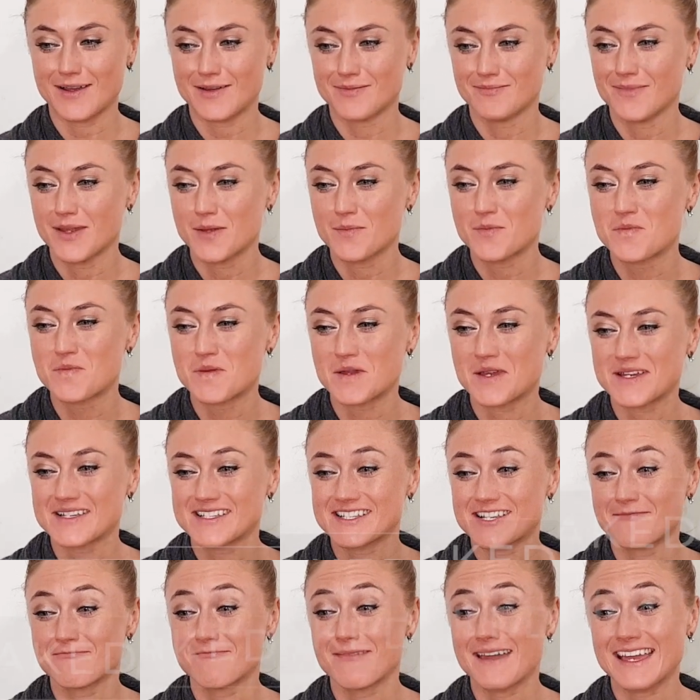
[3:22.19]
maybe because
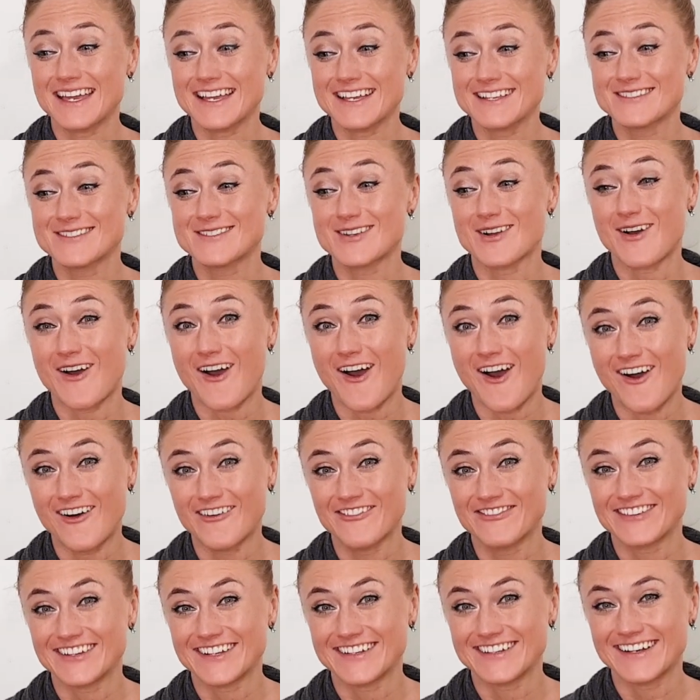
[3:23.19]
I make it so
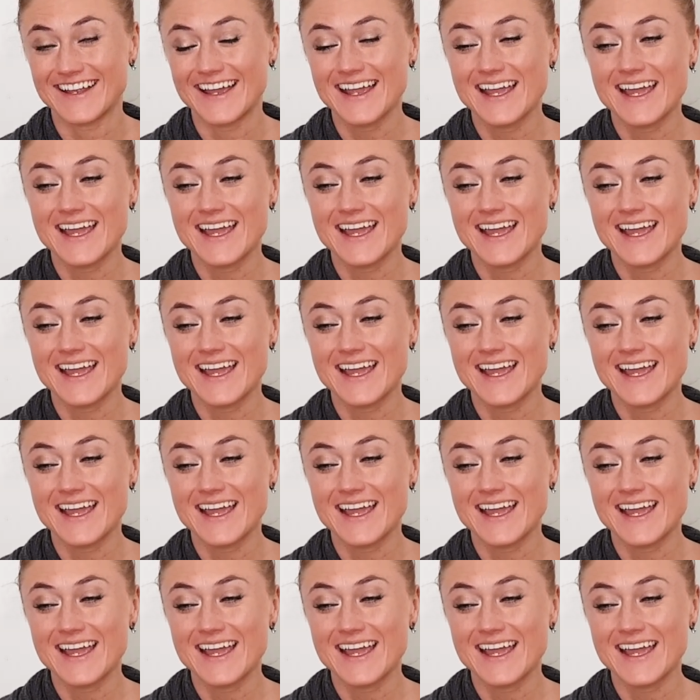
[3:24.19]
often.